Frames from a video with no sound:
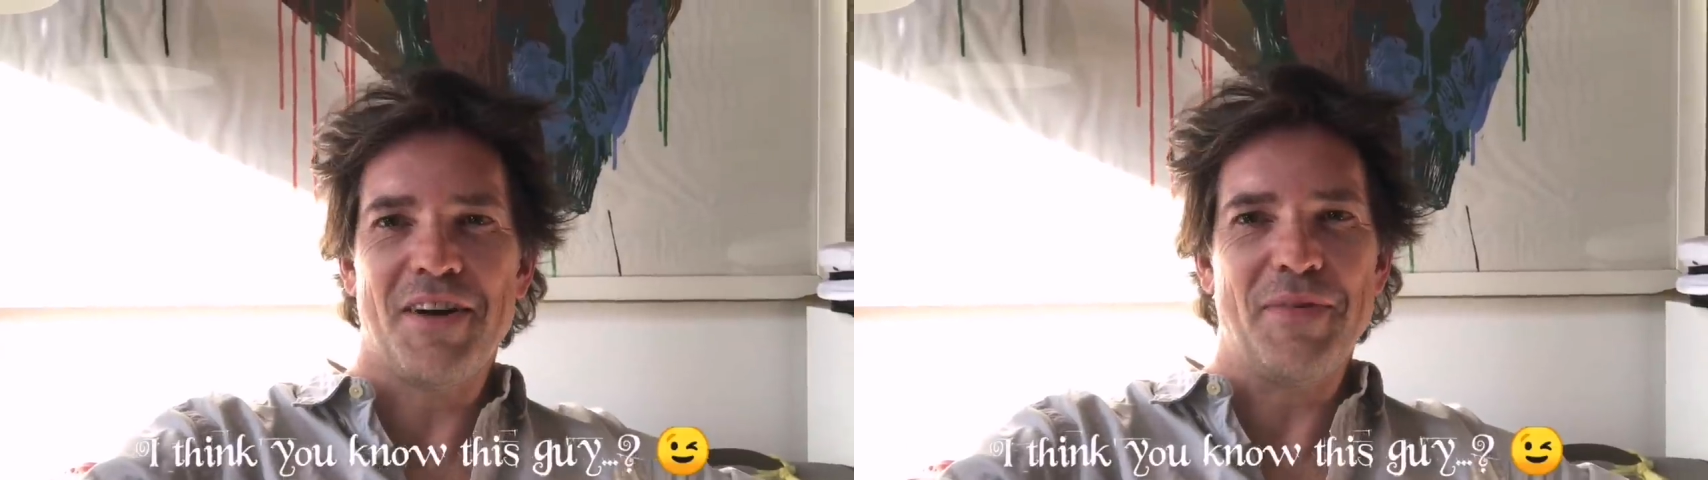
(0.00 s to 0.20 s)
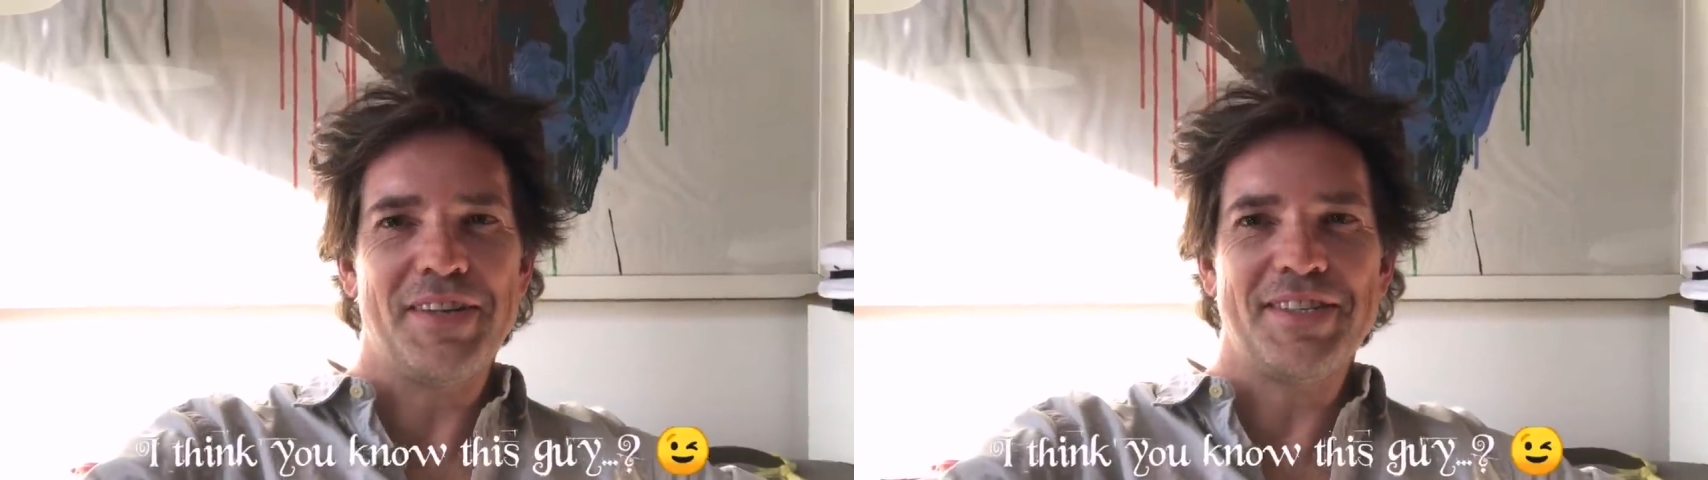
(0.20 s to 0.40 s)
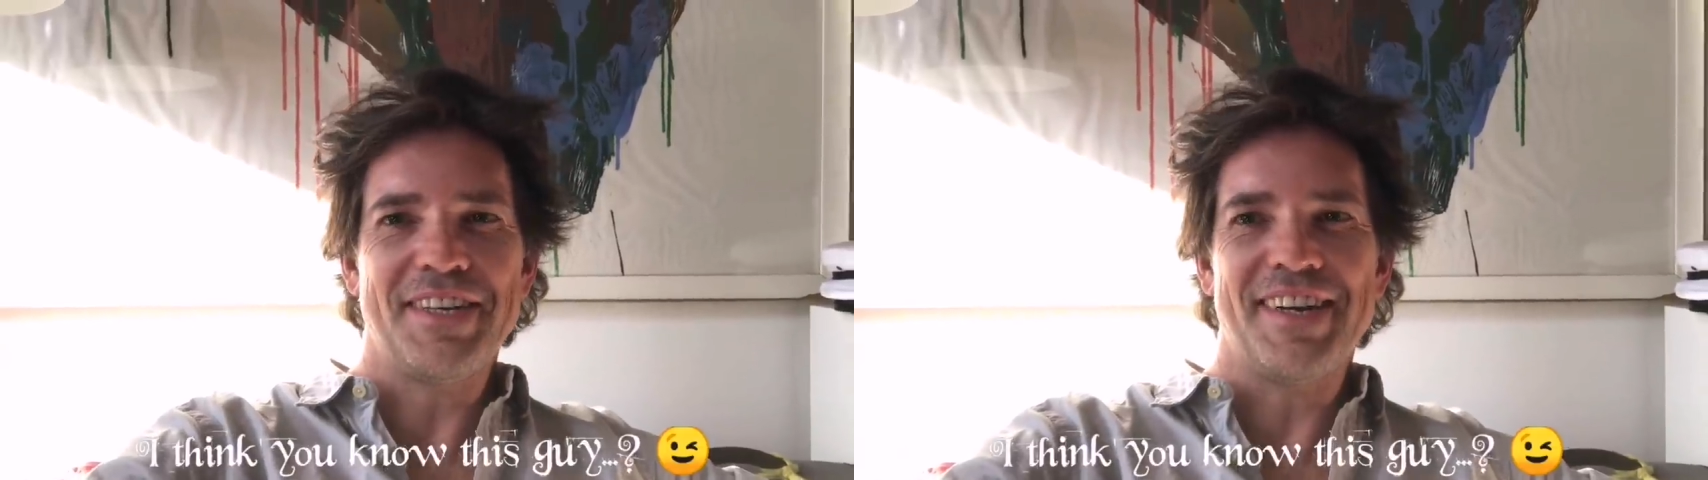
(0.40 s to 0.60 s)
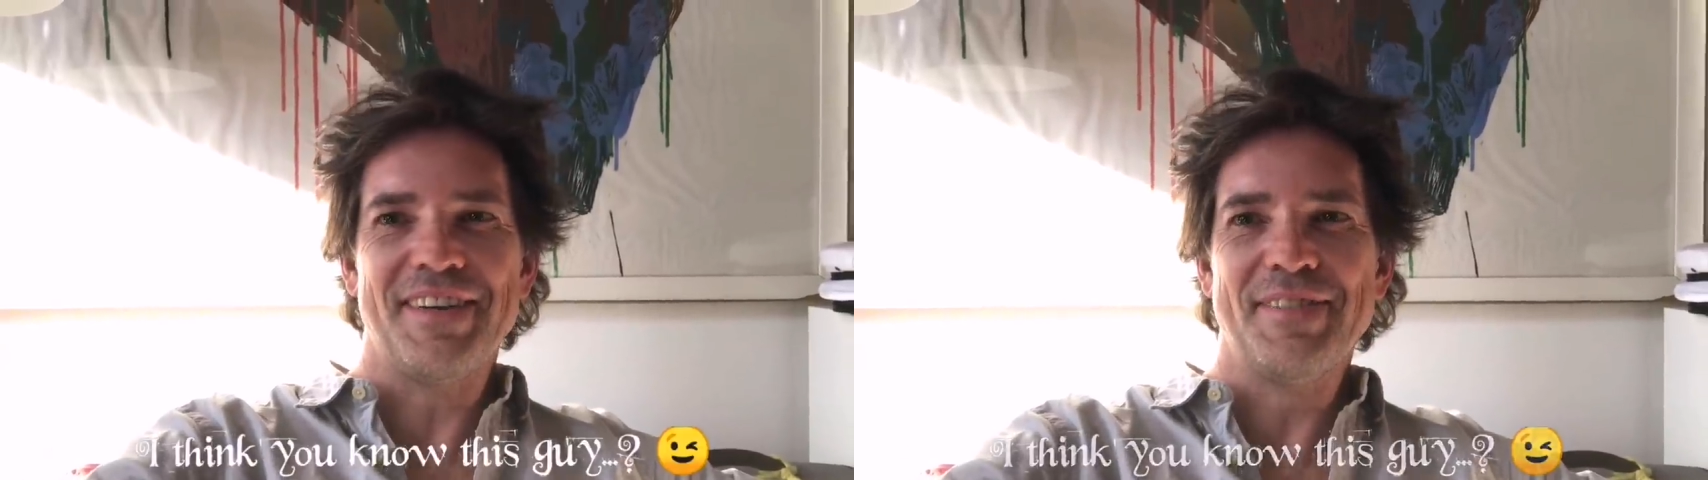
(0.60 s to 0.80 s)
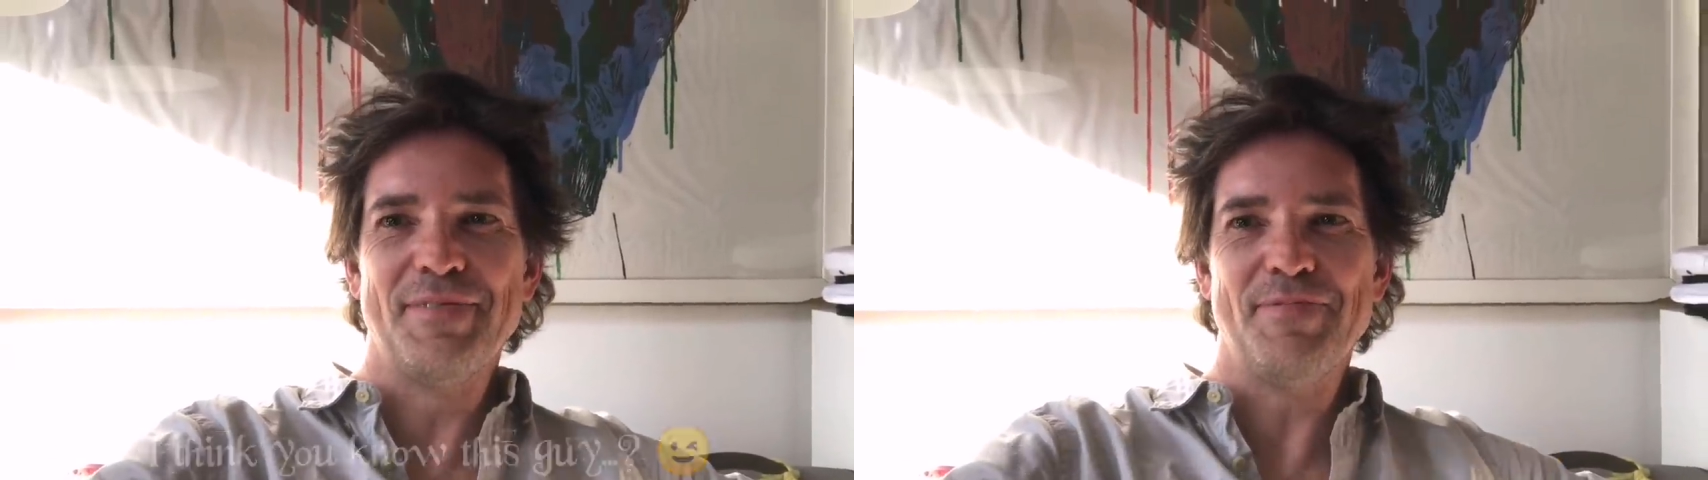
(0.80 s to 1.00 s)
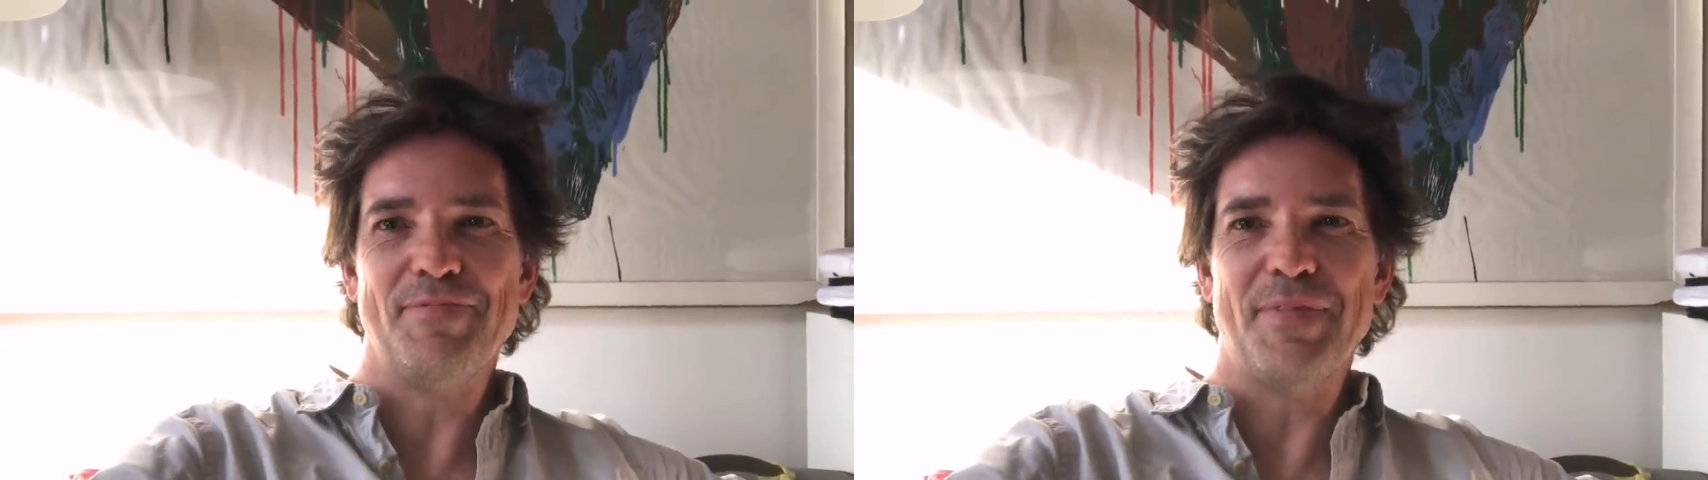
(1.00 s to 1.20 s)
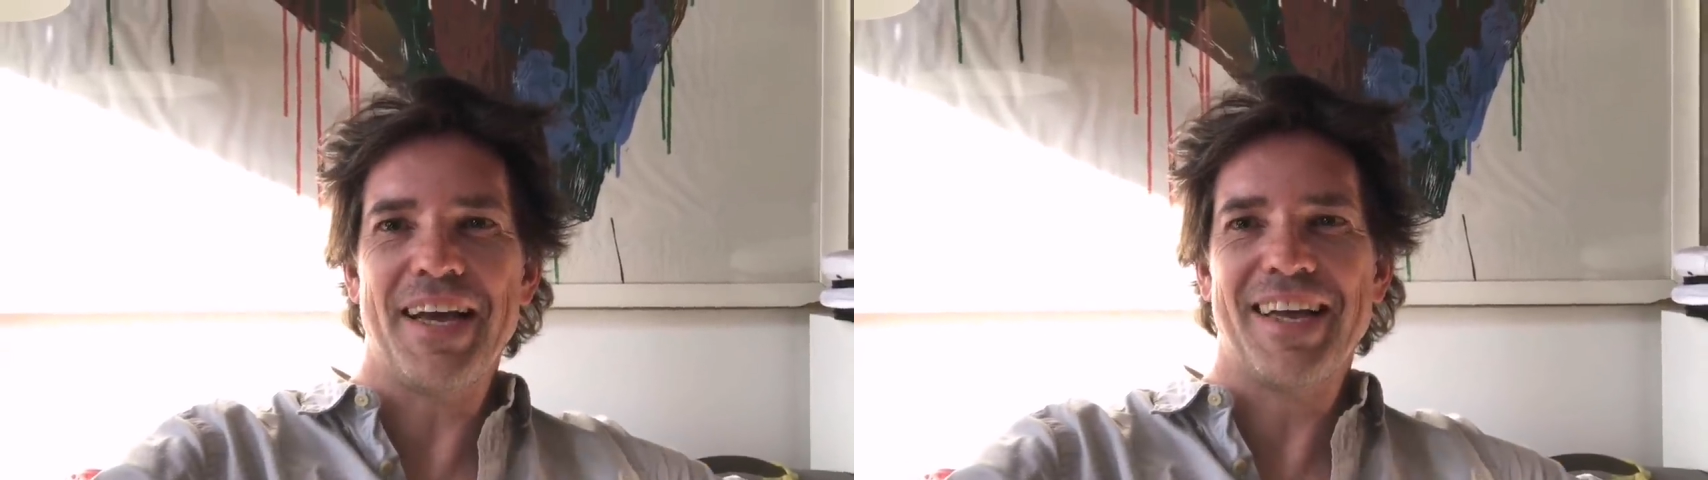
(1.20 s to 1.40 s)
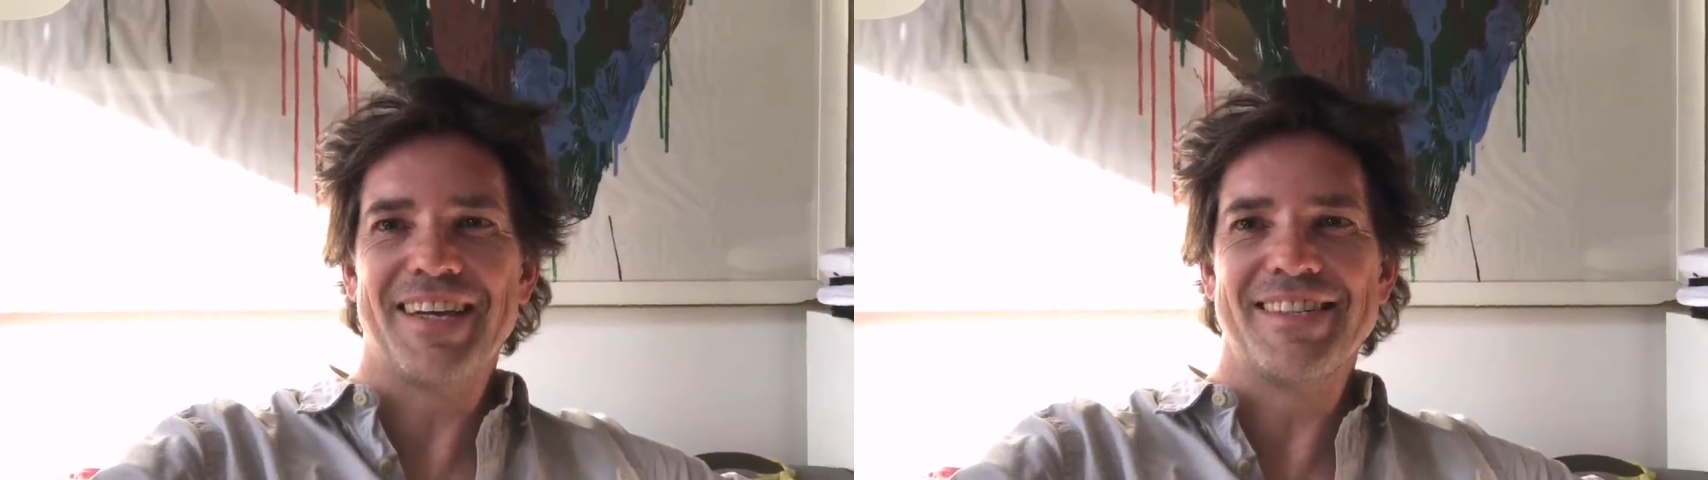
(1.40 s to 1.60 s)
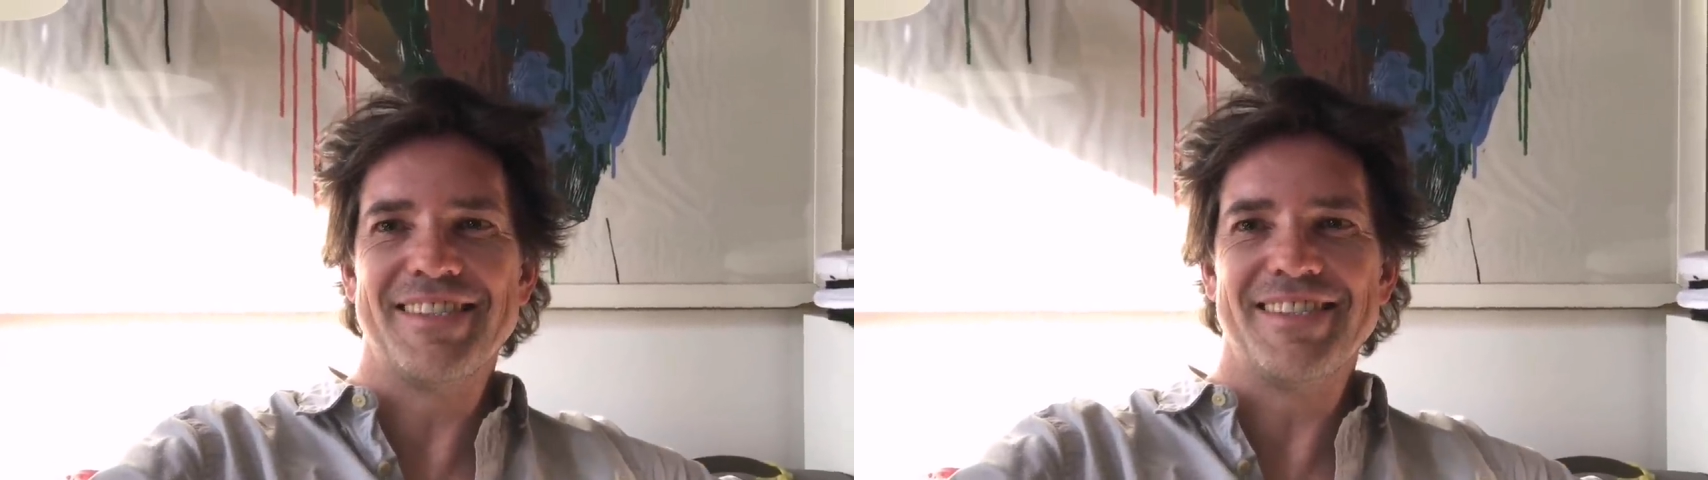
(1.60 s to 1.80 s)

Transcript: Can't wait to see you. Bye.